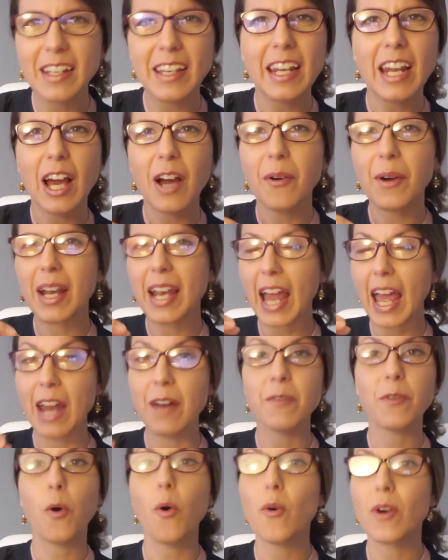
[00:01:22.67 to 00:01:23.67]
and
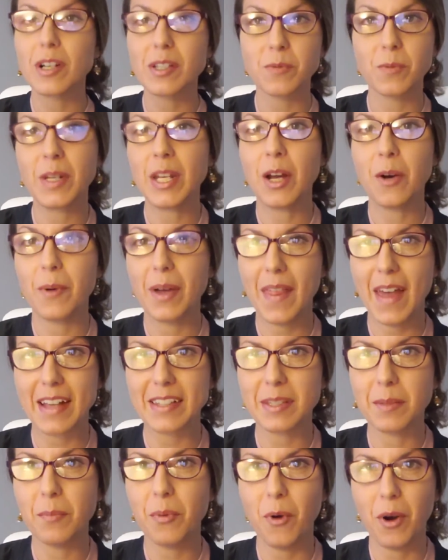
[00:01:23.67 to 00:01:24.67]
of course we know why
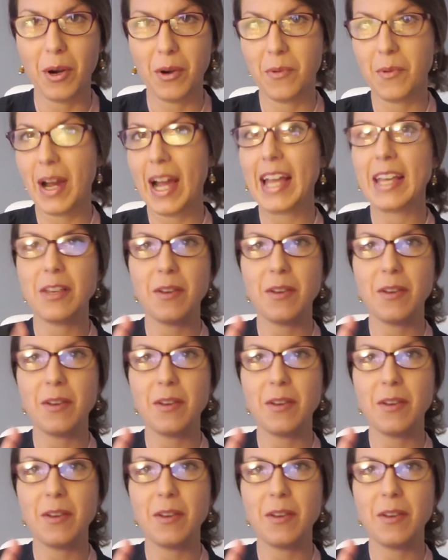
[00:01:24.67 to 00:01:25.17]
that's important, right?